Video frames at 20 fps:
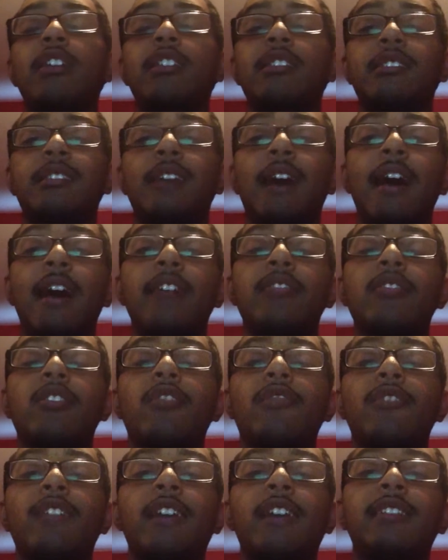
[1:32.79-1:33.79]
size
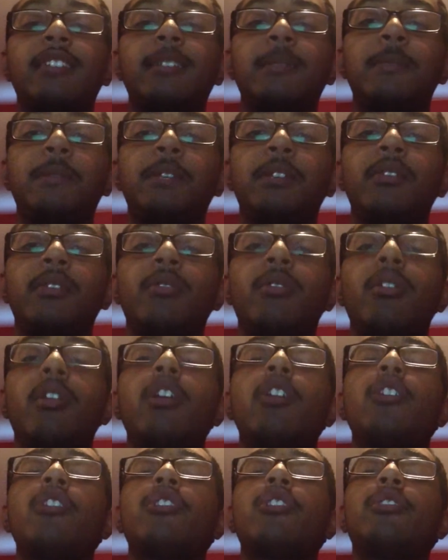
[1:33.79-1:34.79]
of that CPU,
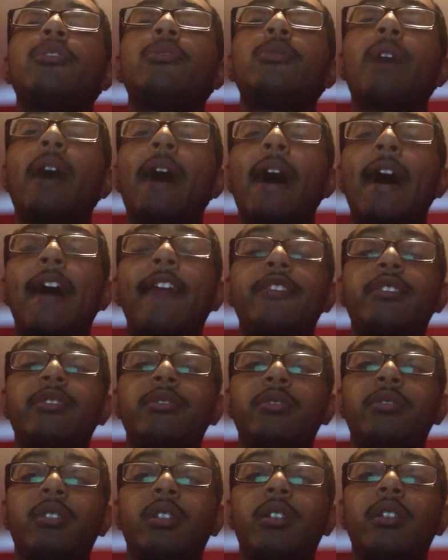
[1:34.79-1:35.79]
you have to
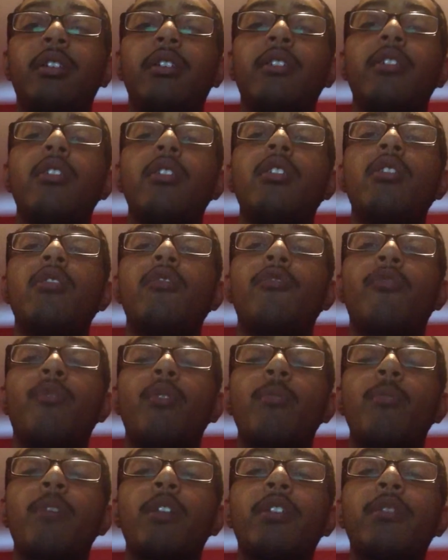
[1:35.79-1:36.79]
look for
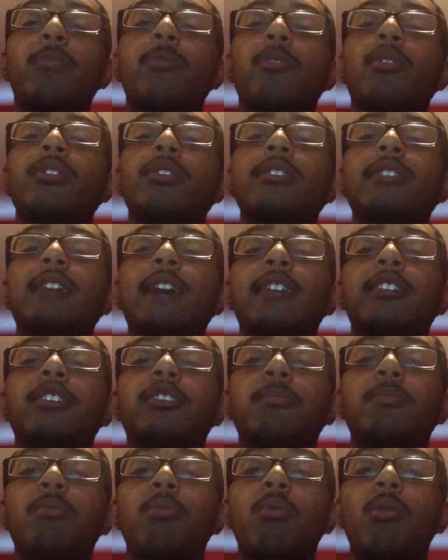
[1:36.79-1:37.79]
motherboards that
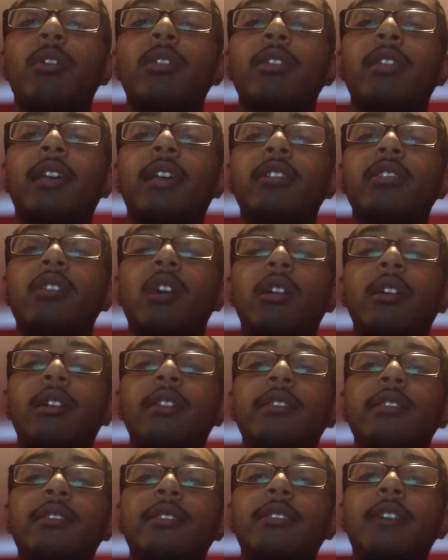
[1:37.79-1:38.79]
support that socket
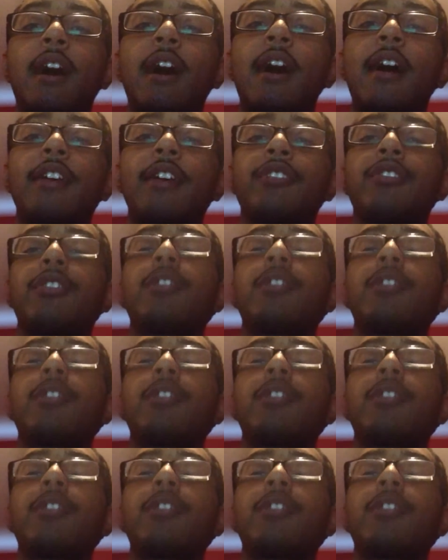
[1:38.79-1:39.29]
size.